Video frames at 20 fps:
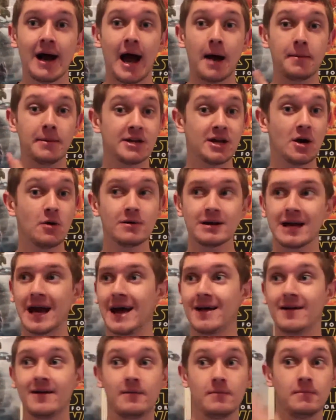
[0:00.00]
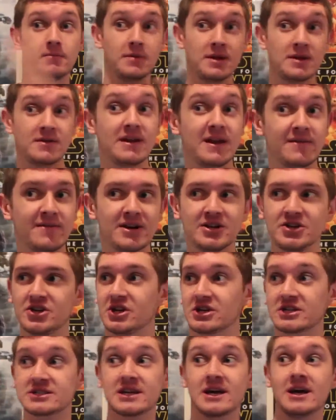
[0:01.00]
and we don't get the
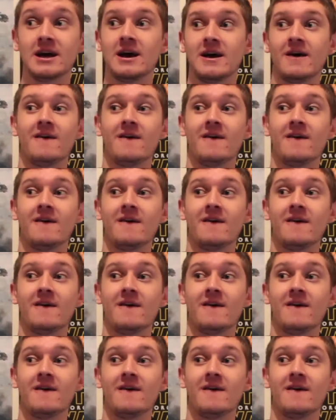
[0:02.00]
Avengers